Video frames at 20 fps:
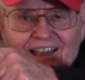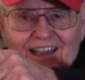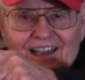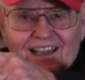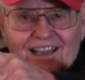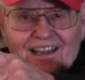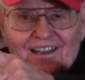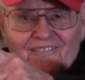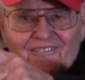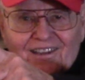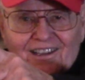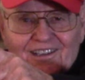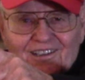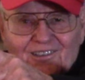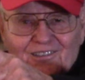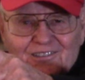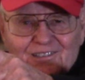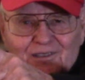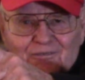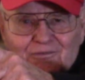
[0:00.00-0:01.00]
but anyway, it
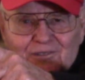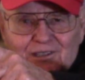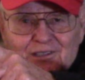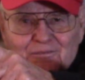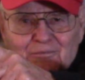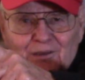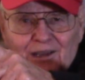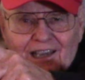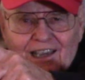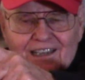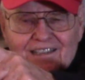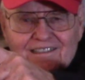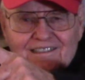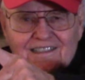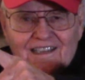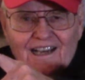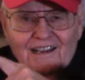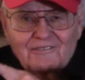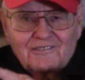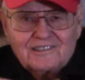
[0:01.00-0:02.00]
goes up this pass,
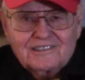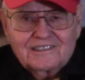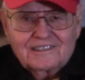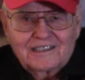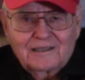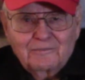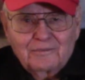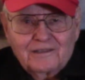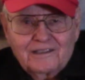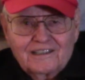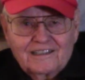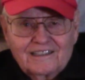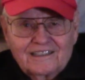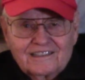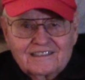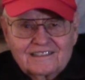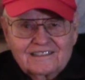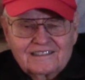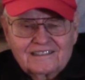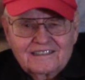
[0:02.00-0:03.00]
and I was sleeping in
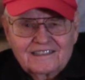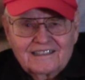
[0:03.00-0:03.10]
this